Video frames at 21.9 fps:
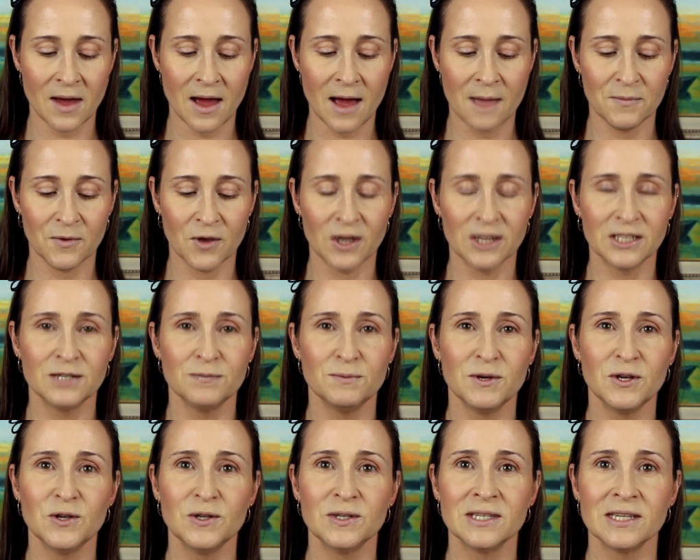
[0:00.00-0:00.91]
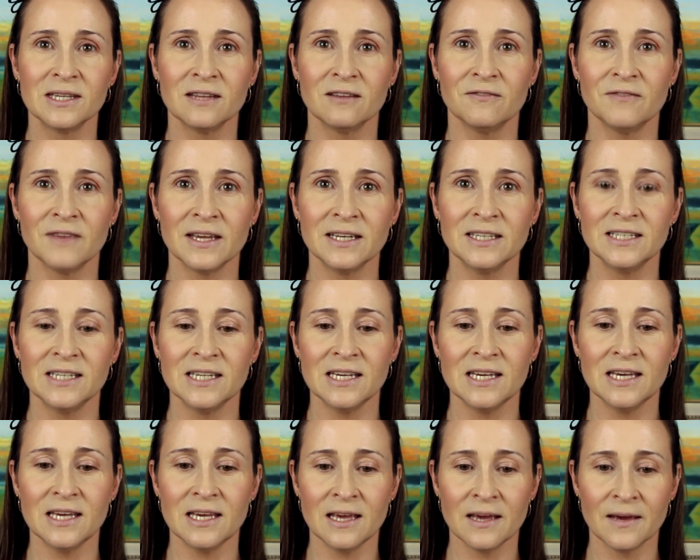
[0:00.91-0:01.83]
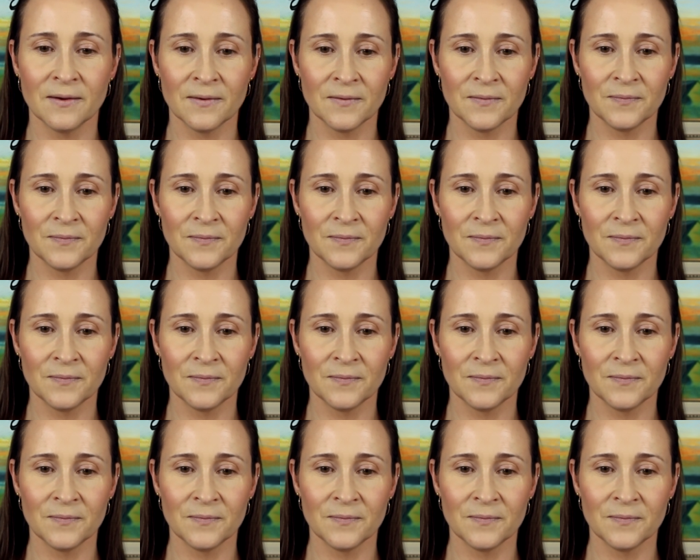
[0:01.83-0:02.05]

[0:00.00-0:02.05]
I'm going to be using the Fenty